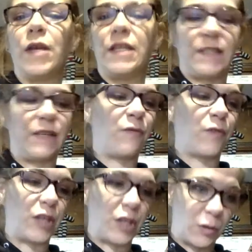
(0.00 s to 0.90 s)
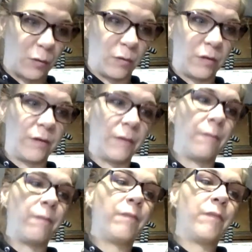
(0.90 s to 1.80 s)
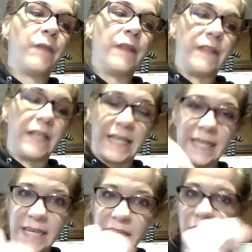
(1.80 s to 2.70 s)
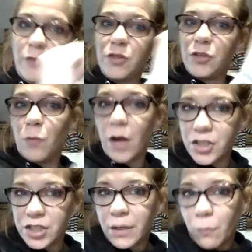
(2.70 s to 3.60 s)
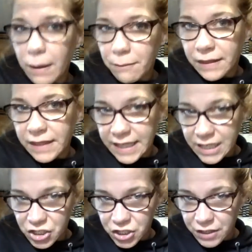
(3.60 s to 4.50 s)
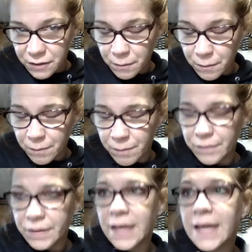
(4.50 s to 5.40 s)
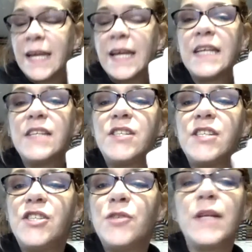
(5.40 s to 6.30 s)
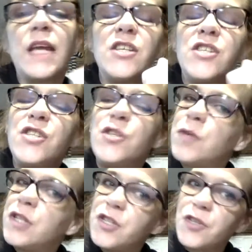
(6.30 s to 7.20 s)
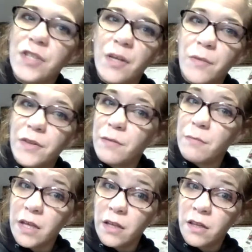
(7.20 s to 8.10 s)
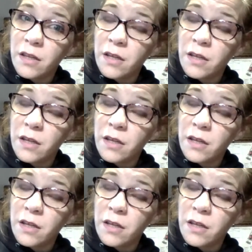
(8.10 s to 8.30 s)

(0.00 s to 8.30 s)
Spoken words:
easy for you. The key, though, to washing and wiping the kitchen is to do it as soon as you're done with the meal.